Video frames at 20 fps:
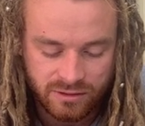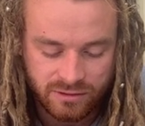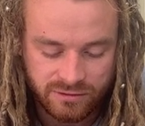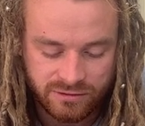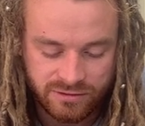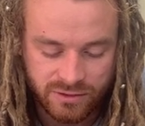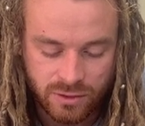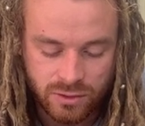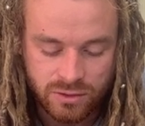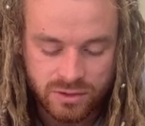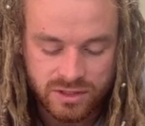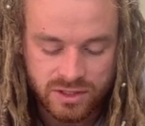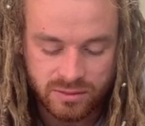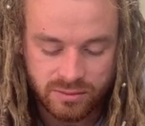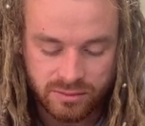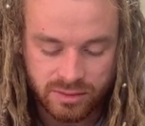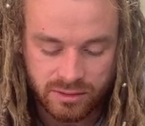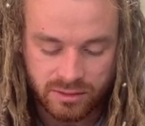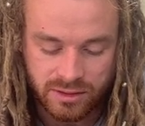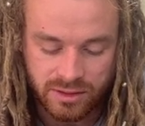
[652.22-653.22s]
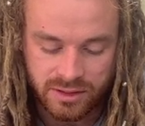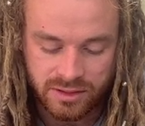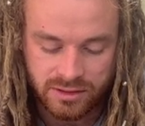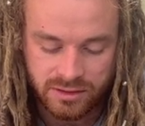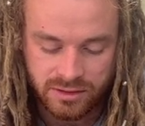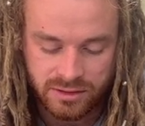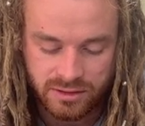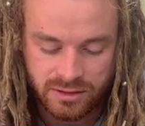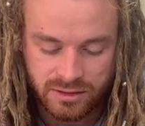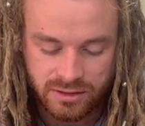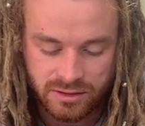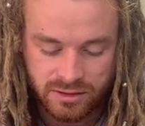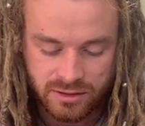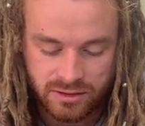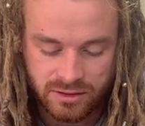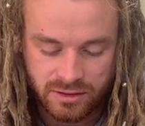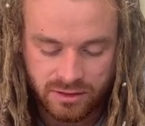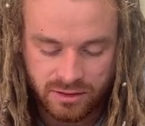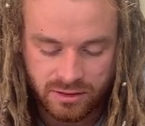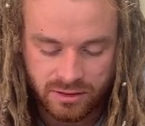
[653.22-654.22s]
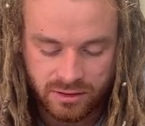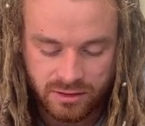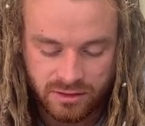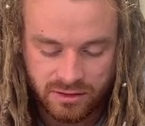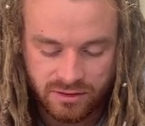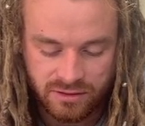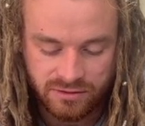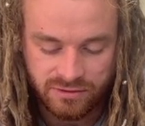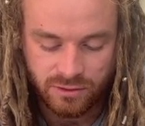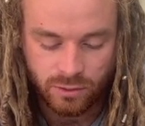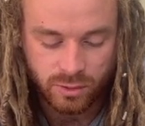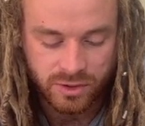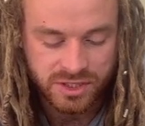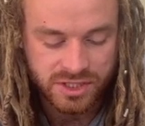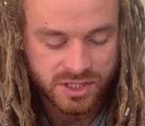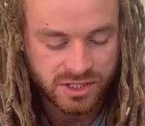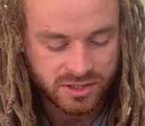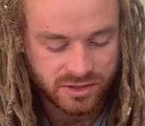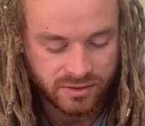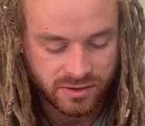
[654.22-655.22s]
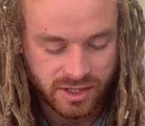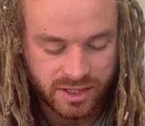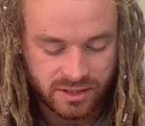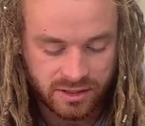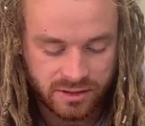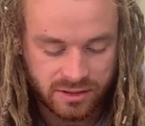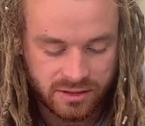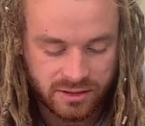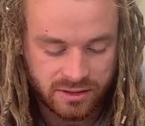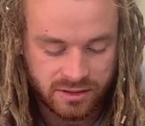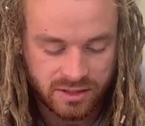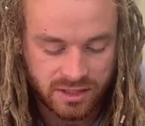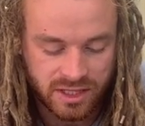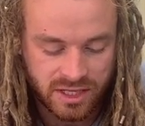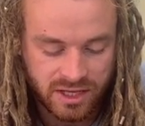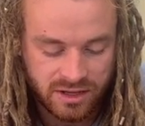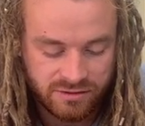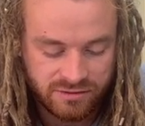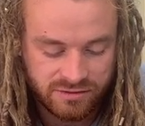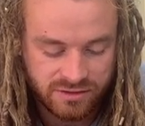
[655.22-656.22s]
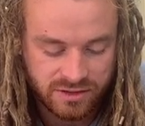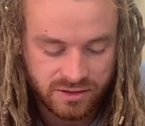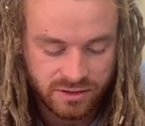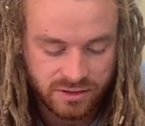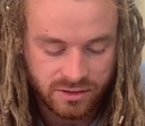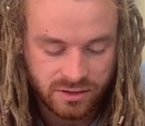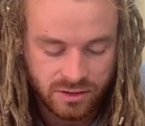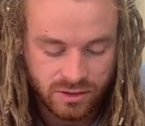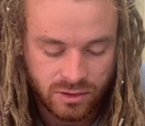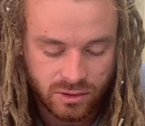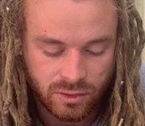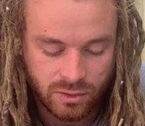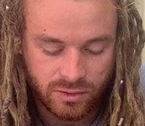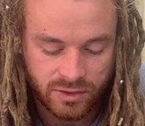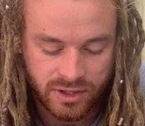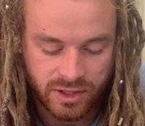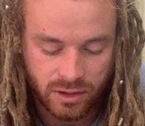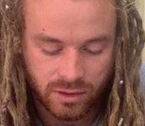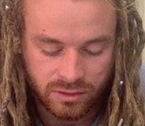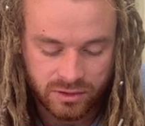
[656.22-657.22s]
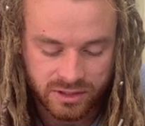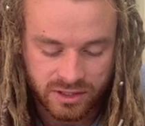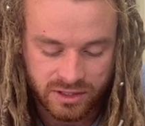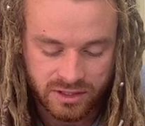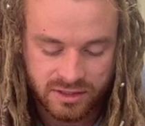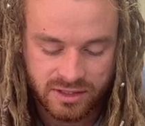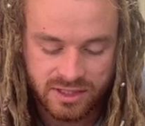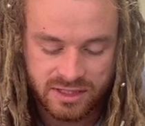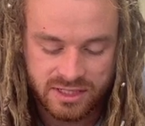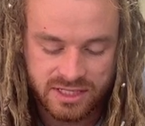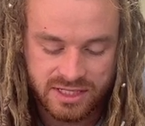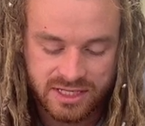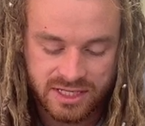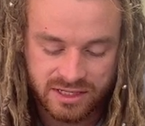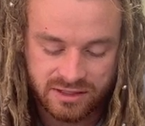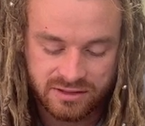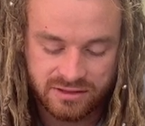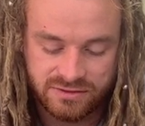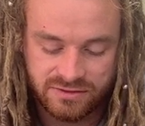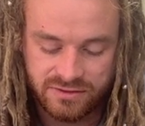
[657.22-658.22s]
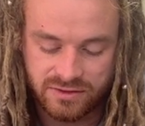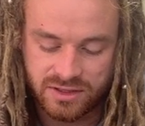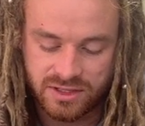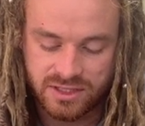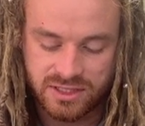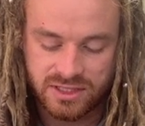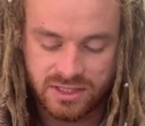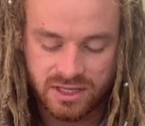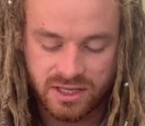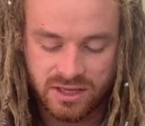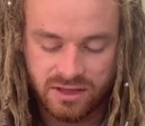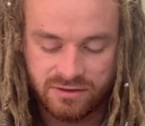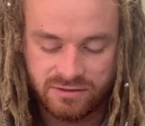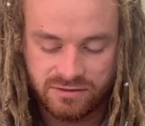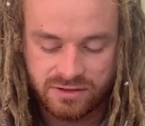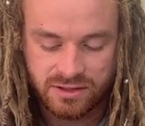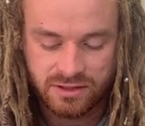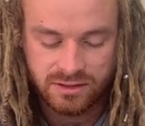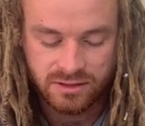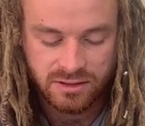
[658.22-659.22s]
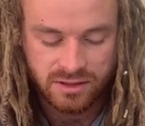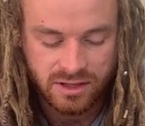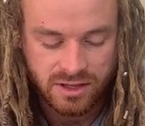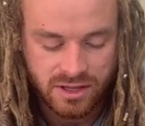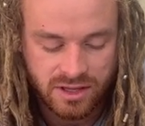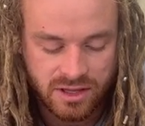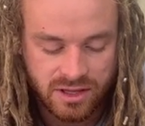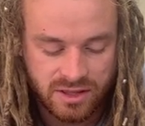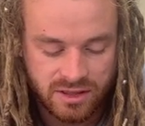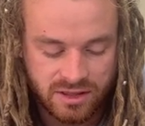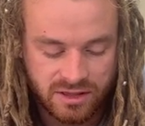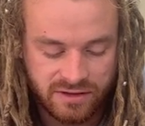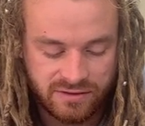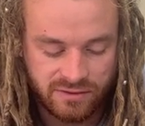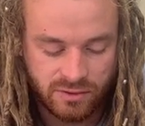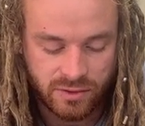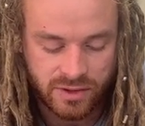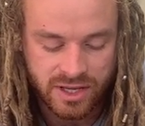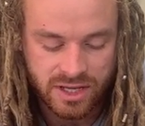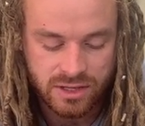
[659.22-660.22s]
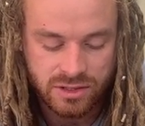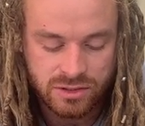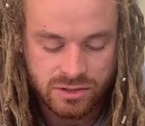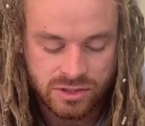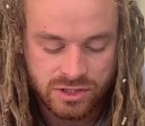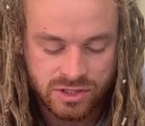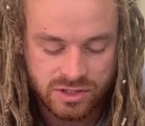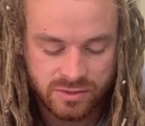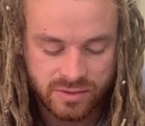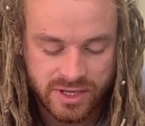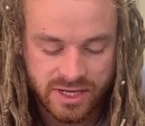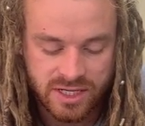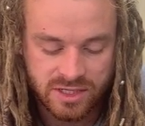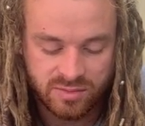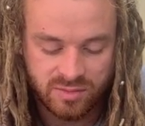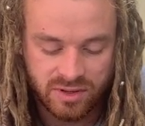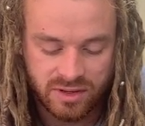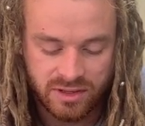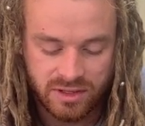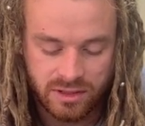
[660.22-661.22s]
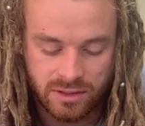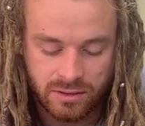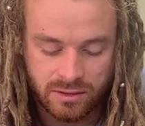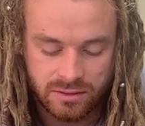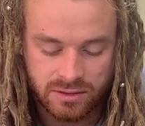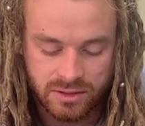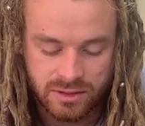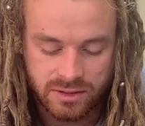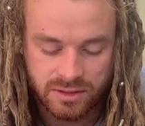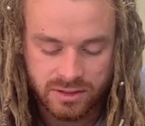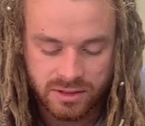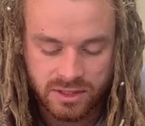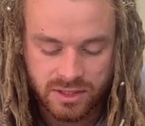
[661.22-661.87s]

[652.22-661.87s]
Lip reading: Fools and blind. For which is greater, the gift or the altar that sanctifies the gift? Therefore he who swears by the altar,